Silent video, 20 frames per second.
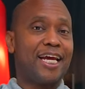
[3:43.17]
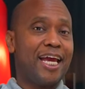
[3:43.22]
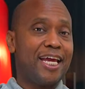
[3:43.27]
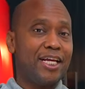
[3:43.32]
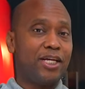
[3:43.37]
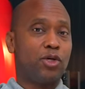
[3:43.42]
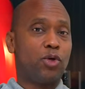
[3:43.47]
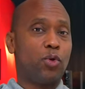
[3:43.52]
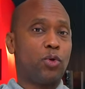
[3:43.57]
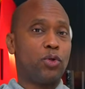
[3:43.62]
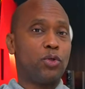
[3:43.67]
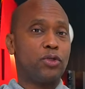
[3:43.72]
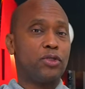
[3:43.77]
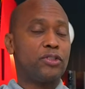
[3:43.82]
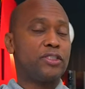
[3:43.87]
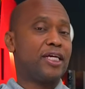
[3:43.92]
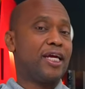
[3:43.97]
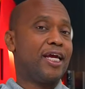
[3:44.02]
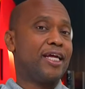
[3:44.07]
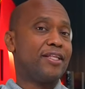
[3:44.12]
8
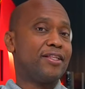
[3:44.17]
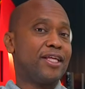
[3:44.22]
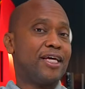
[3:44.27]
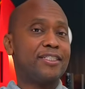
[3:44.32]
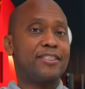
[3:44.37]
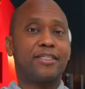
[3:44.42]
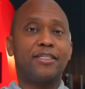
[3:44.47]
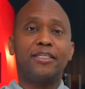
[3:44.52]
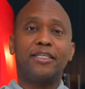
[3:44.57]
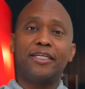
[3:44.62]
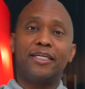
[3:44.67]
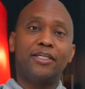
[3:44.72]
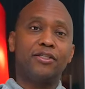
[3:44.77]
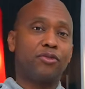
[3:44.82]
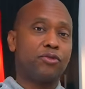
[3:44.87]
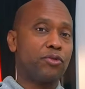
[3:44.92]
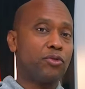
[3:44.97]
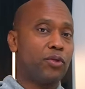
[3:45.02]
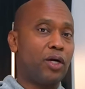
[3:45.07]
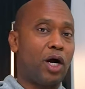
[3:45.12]
cores and that's going to get
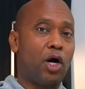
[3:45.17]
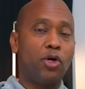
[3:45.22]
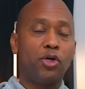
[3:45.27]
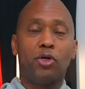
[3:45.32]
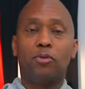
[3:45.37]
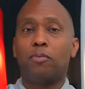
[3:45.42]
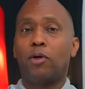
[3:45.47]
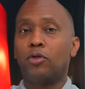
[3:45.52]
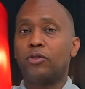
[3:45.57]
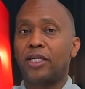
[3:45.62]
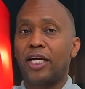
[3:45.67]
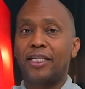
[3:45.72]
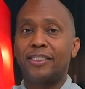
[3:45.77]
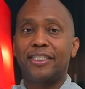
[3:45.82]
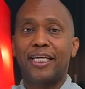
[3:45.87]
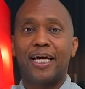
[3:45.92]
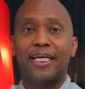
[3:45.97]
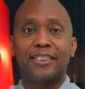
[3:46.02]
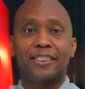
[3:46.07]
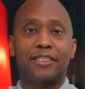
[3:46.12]
through all your
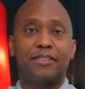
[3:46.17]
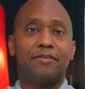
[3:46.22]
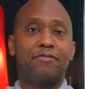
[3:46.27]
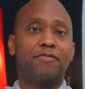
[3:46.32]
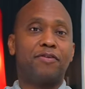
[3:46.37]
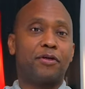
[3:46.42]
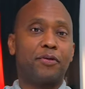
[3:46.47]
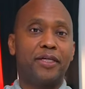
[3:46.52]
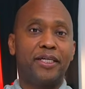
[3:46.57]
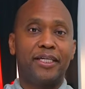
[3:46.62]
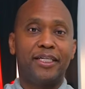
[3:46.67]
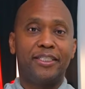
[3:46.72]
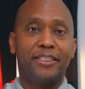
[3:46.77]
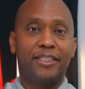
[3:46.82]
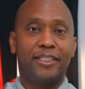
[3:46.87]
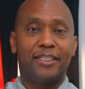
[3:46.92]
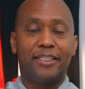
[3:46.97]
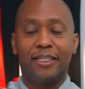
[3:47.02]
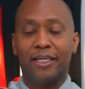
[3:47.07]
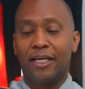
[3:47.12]
multitasking very
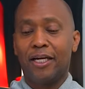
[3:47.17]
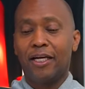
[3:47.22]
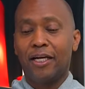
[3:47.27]
easy.